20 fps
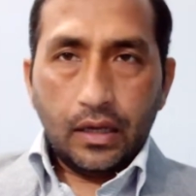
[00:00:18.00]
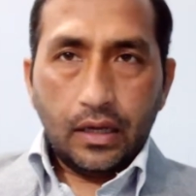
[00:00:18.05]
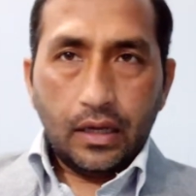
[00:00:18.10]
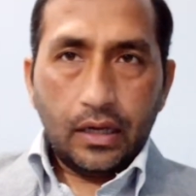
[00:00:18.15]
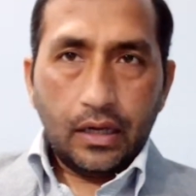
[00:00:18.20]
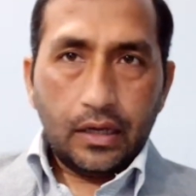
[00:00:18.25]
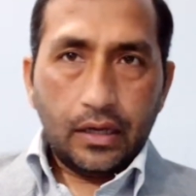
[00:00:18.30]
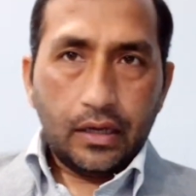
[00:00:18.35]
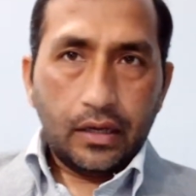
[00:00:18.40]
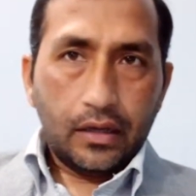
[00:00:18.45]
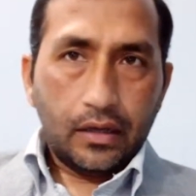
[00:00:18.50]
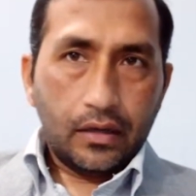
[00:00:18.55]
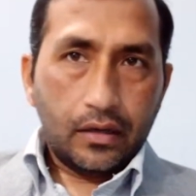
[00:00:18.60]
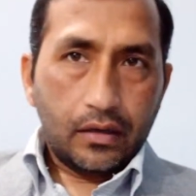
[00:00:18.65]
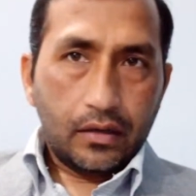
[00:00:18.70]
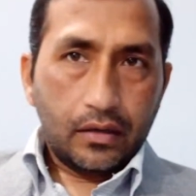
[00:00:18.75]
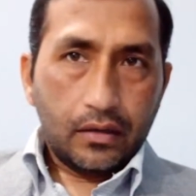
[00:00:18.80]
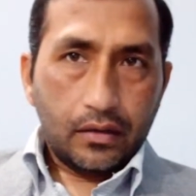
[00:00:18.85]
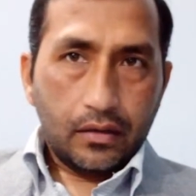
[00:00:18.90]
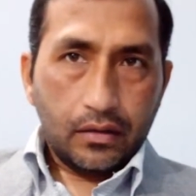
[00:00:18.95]
And
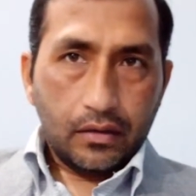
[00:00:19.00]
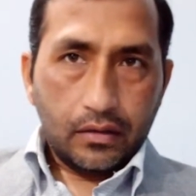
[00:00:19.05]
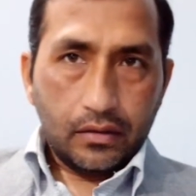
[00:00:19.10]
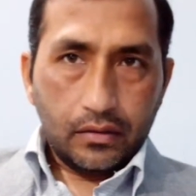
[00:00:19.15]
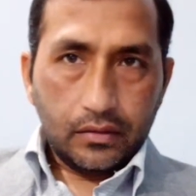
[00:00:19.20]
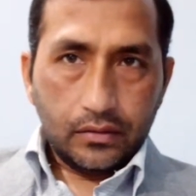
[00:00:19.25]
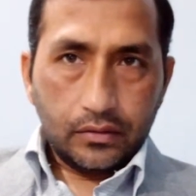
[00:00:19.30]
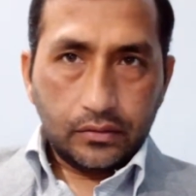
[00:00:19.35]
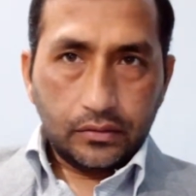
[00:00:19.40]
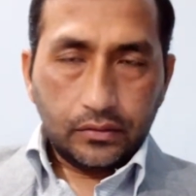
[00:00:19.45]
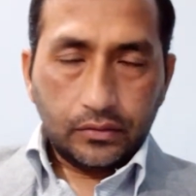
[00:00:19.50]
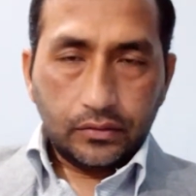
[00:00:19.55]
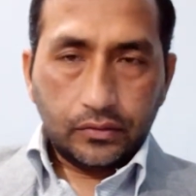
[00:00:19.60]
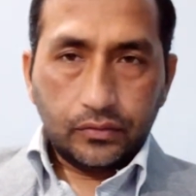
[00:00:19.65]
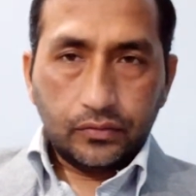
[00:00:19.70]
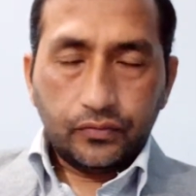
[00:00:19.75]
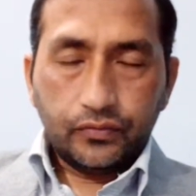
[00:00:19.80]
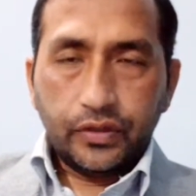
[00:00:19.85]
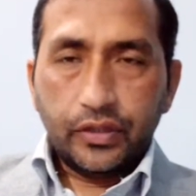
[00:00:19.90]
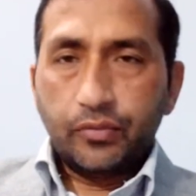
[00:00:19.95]
here,
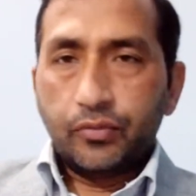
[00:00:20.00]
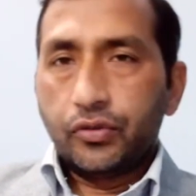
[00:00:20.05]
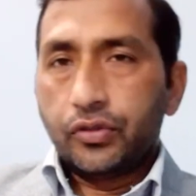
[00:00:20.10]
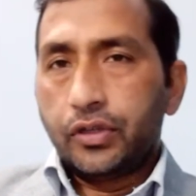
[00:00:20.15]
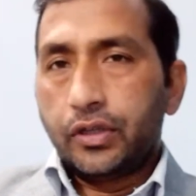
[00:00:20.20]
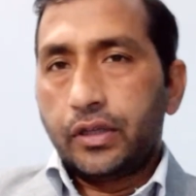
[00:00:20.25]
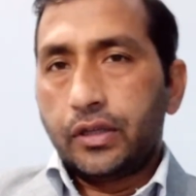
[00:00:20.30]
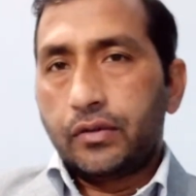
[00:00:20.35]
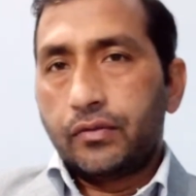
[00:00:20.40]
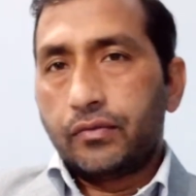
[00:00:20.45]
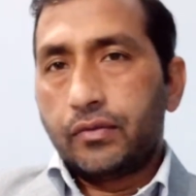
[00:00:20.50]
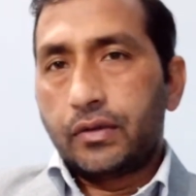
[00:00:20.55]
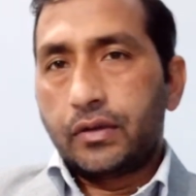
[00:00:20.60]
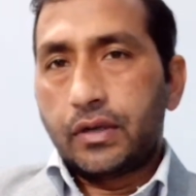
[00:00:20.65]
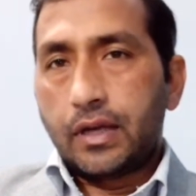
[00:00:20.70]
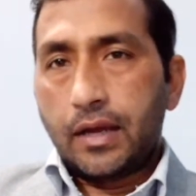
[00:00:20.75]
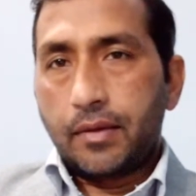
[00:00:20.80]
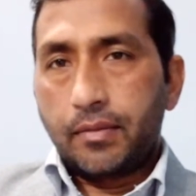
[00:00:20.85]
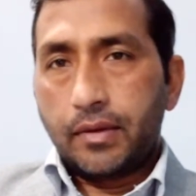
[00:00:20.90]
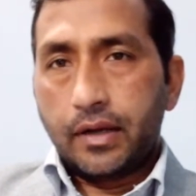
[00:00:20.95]
one more thing what
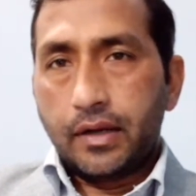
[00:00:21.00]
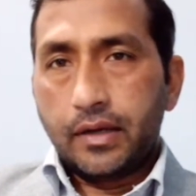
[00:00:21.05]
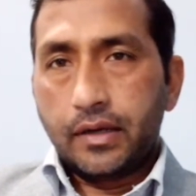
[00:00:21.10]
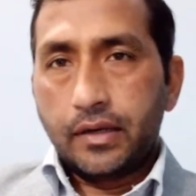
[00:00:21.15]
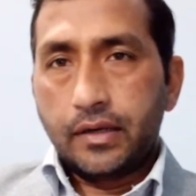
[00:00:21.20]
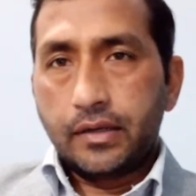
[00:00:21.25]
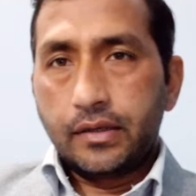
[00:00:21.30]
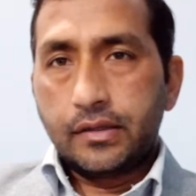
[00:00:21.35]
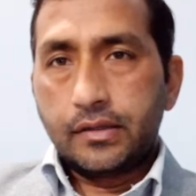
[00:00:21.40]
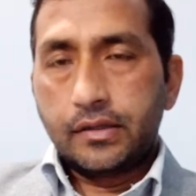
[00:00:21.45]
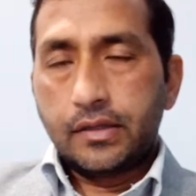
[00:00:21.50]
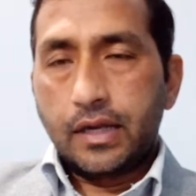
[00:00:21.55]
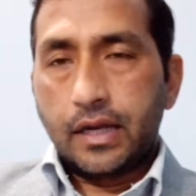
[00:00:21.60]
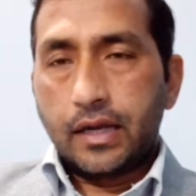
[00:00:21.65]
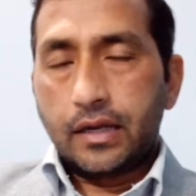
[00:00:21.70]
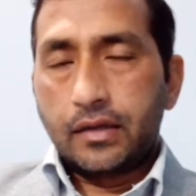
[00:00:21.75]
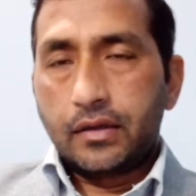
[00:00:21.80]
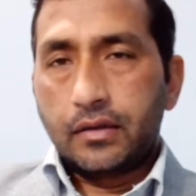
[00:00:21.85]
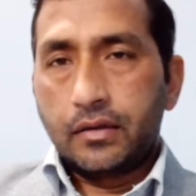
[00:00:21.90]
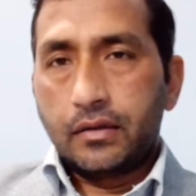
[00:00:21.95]
I have added is
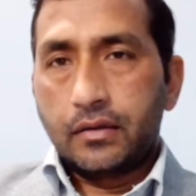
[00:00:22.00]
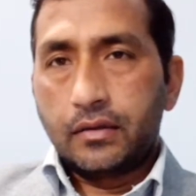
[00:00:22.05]
that